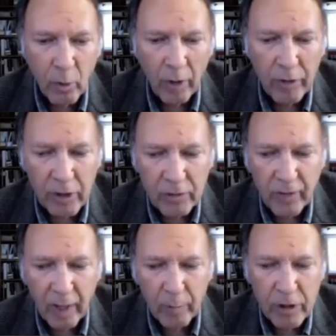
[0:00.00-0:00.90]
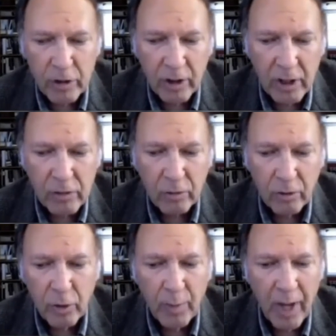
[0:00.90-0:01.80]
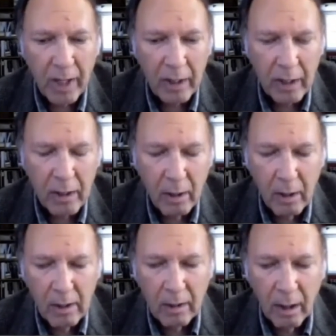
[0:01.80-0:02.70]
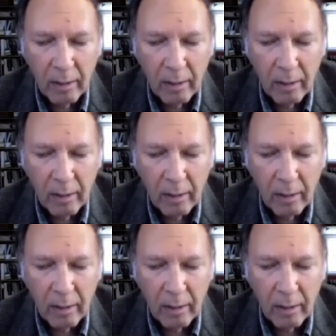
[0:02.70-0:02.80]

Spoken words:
one of the wealthiest families in the history of humanity.